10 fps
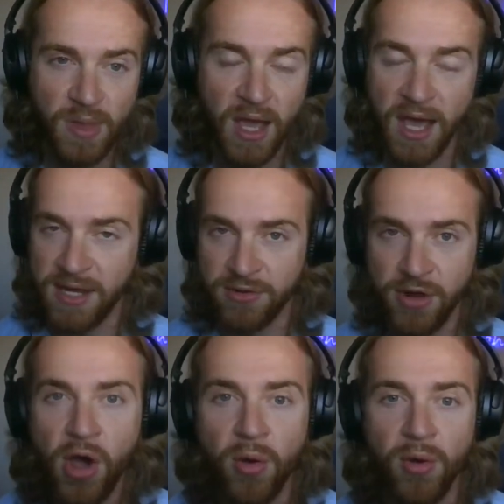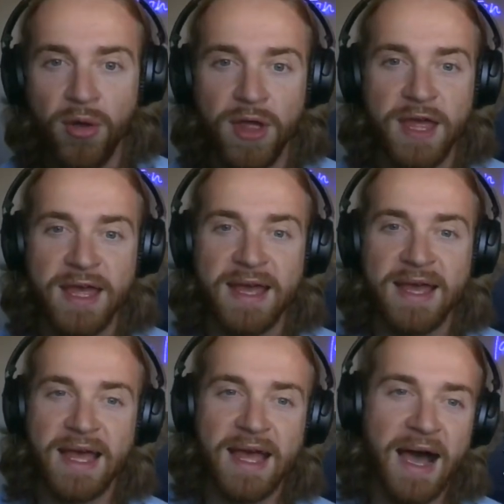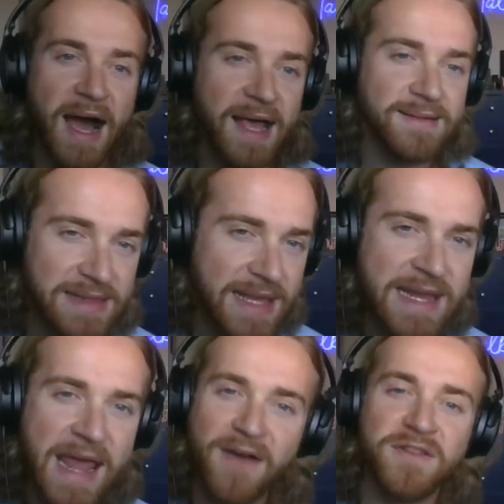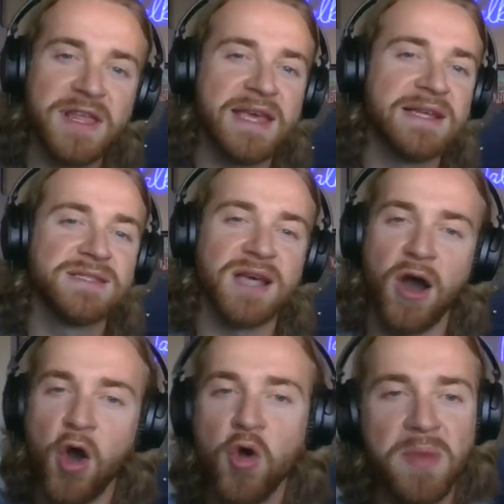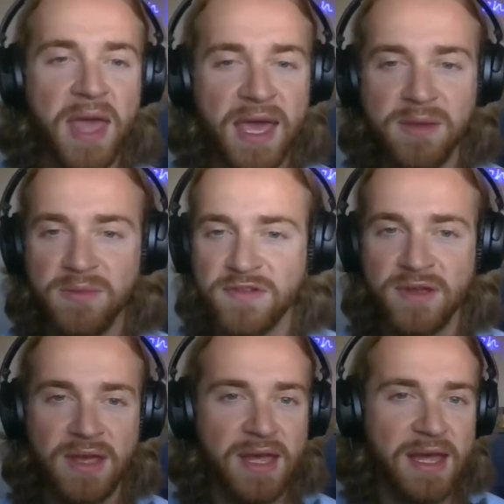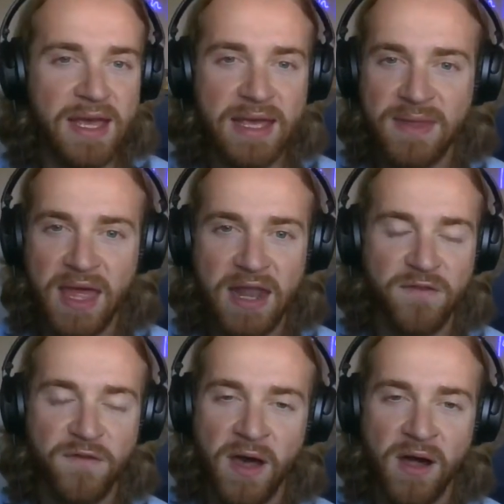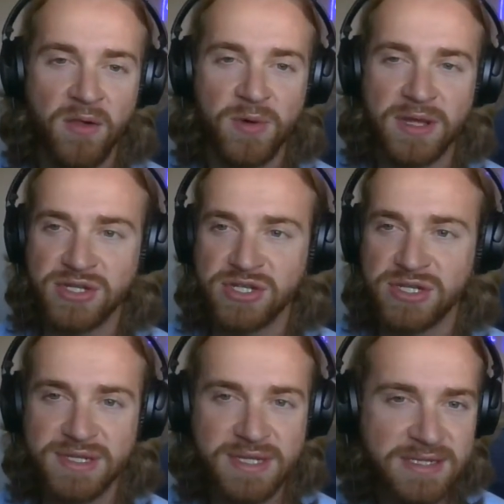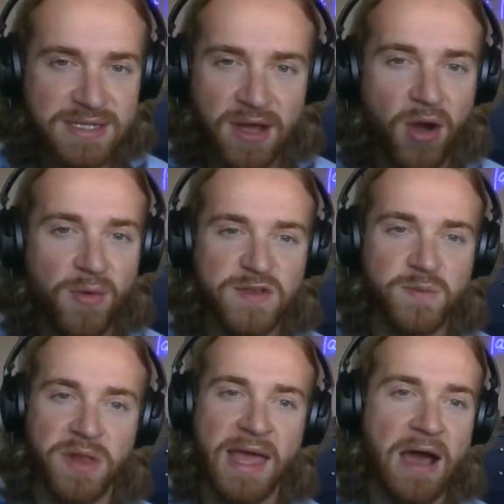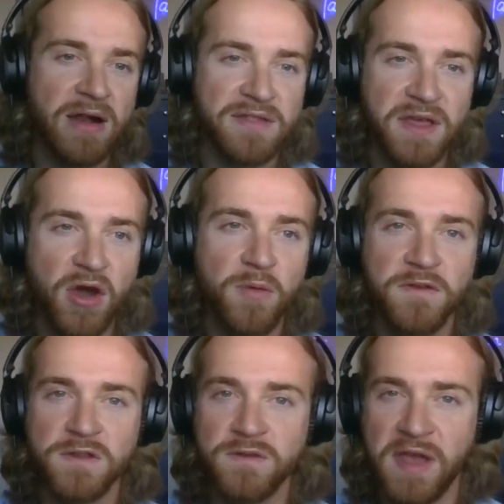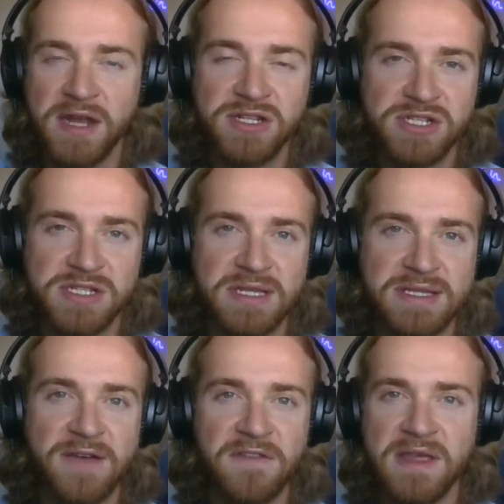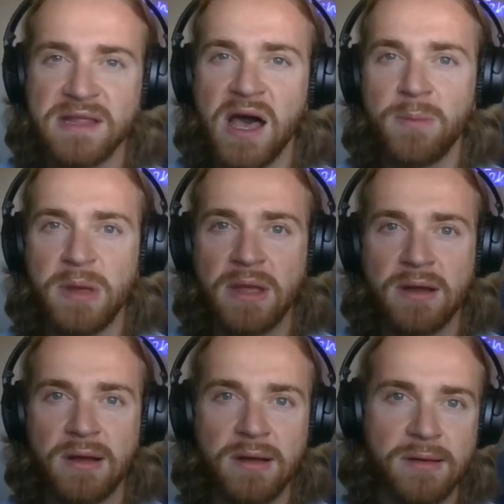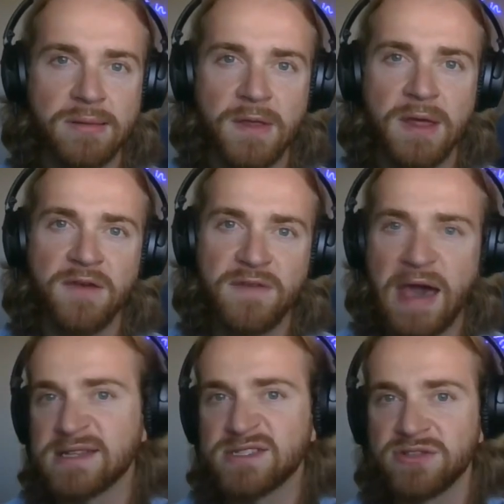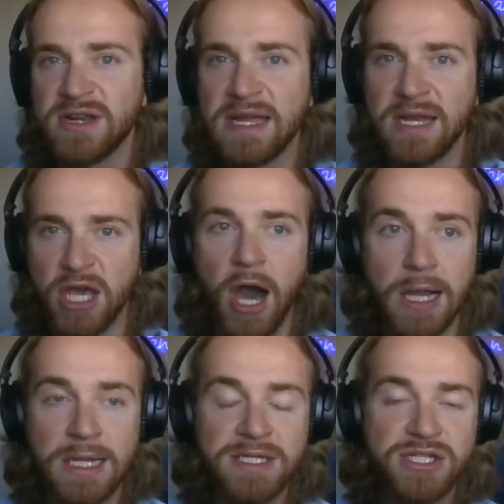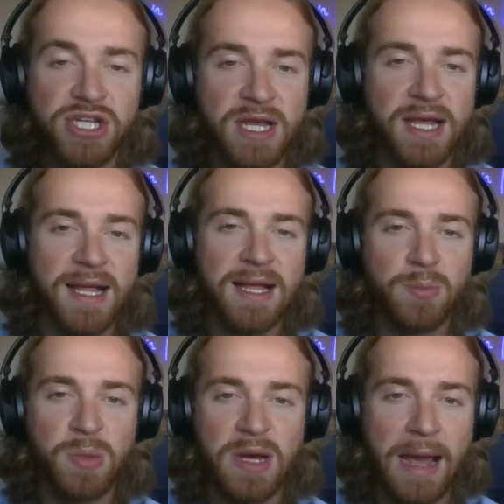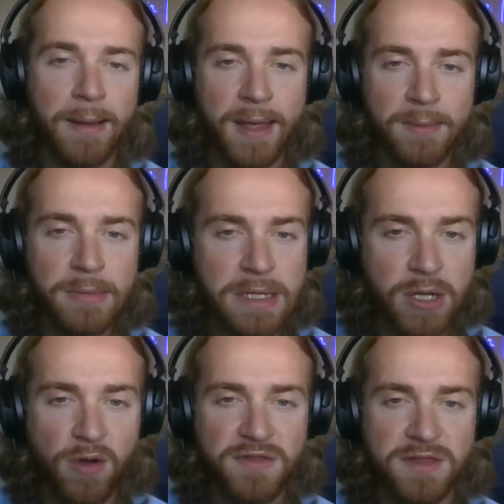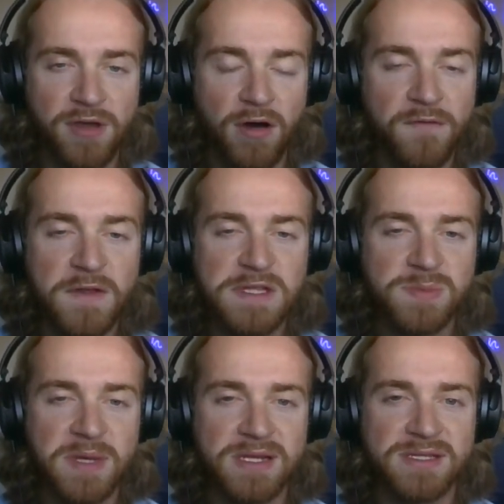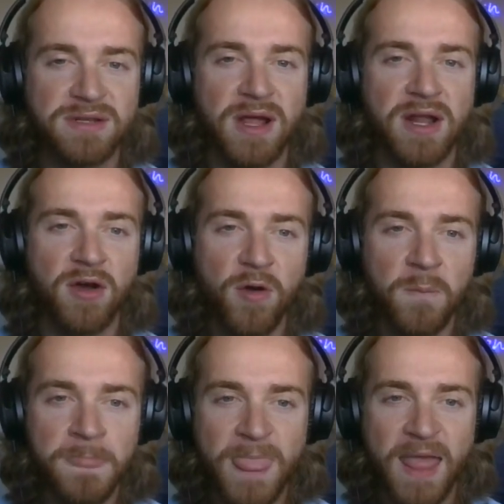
I don't know. I lean heavily into home games in the NFL, which doesn't always play out. I think home field advantage is definitely a lot bigger factor in college. But I am going to go with the Dolphins because they're at home.